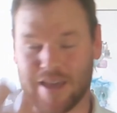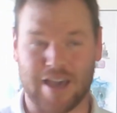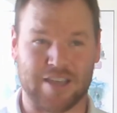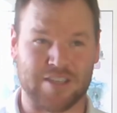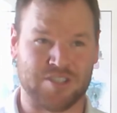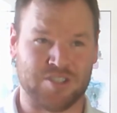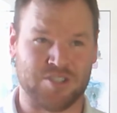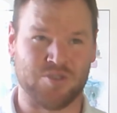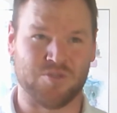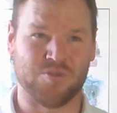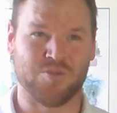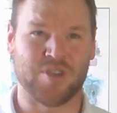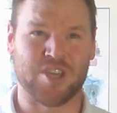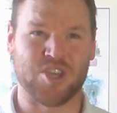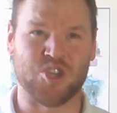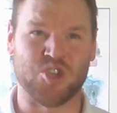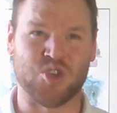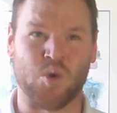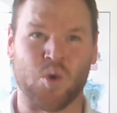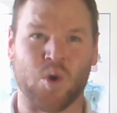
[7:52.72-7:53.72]
As you get
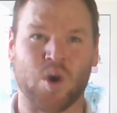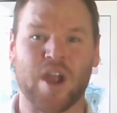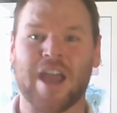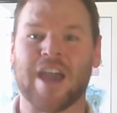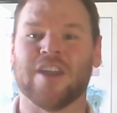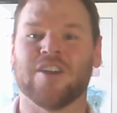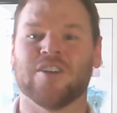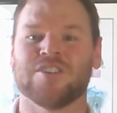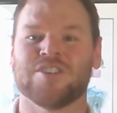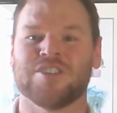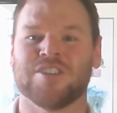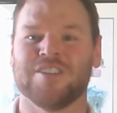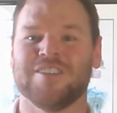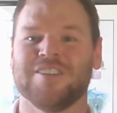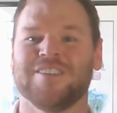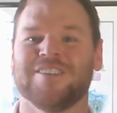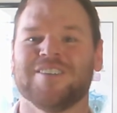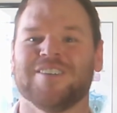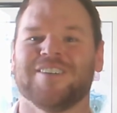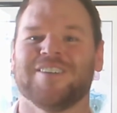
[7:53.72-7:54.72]
your
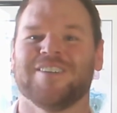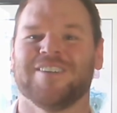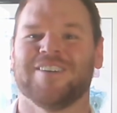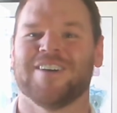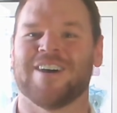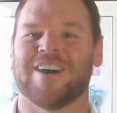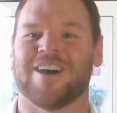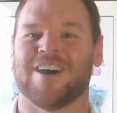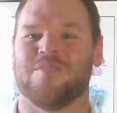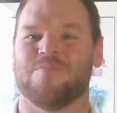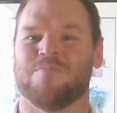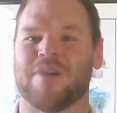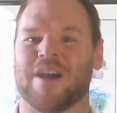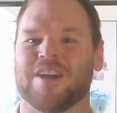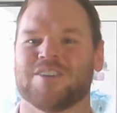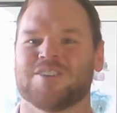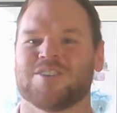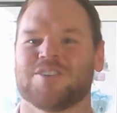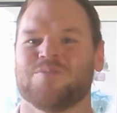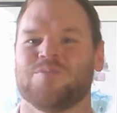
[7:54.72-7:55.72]
energy uh,
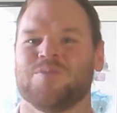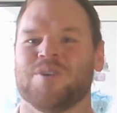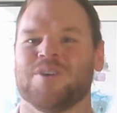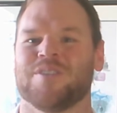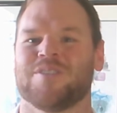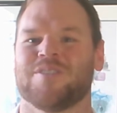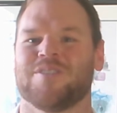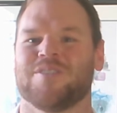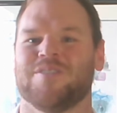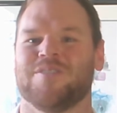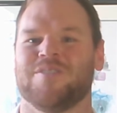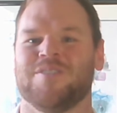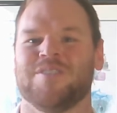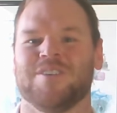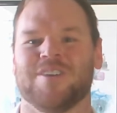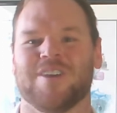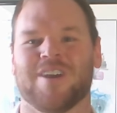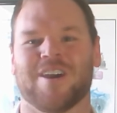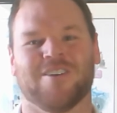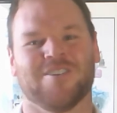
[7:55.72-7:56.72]
matched with
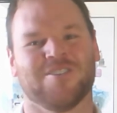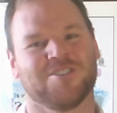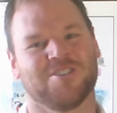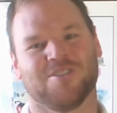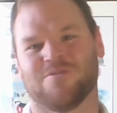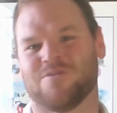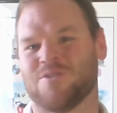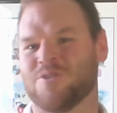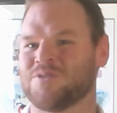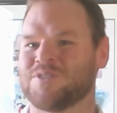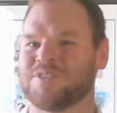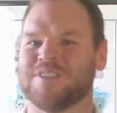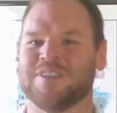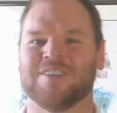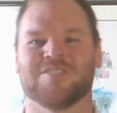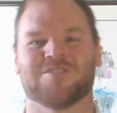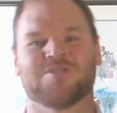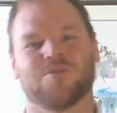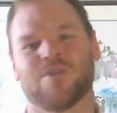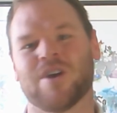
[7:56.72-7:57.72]
the energy of those
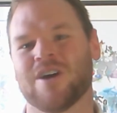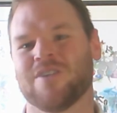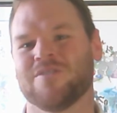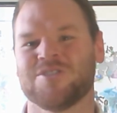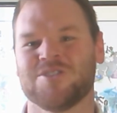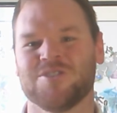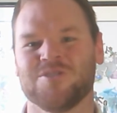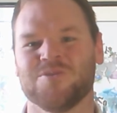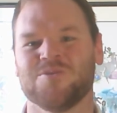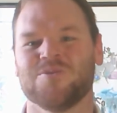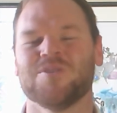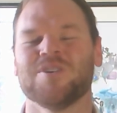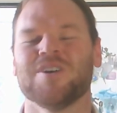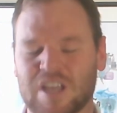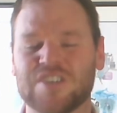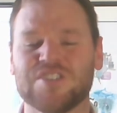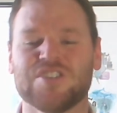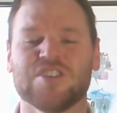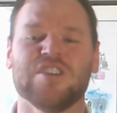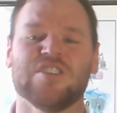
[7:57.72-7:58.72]
things around you,
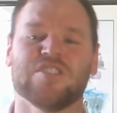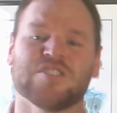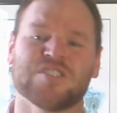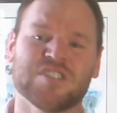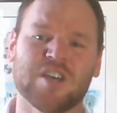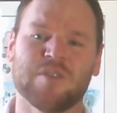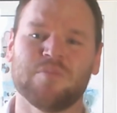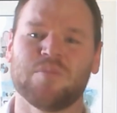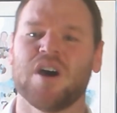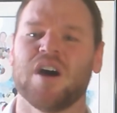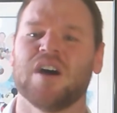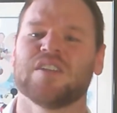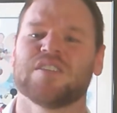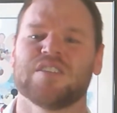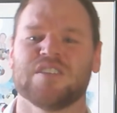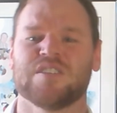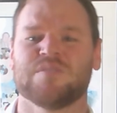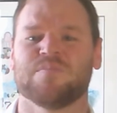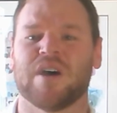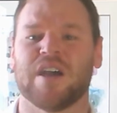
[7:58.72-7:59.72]
as you get your
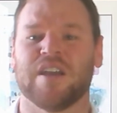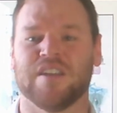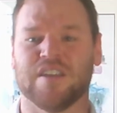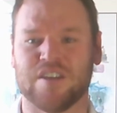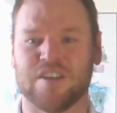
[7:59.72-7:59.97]
subconscious mind